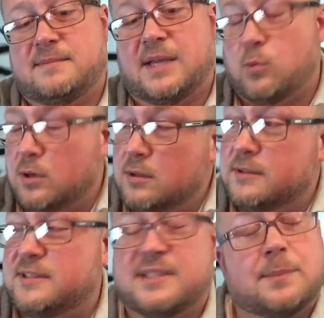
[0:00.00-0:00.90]
they were a little
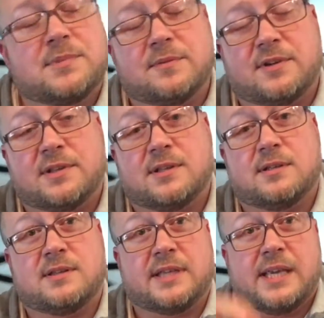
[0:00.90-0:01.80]
deceptive on the
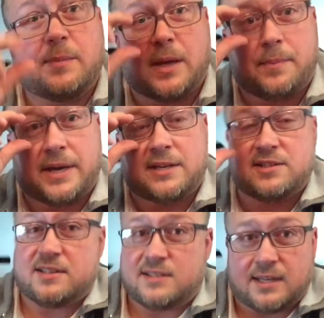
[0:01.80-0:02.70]
eBay page.
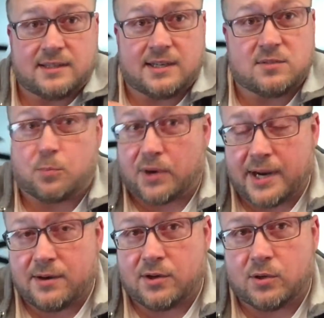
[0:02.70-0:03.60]
They said that it's
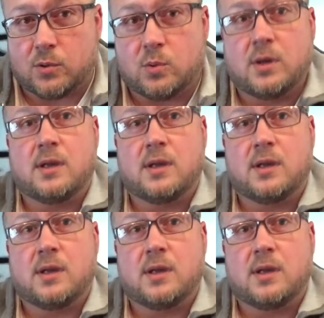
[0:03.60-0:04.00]
brand new,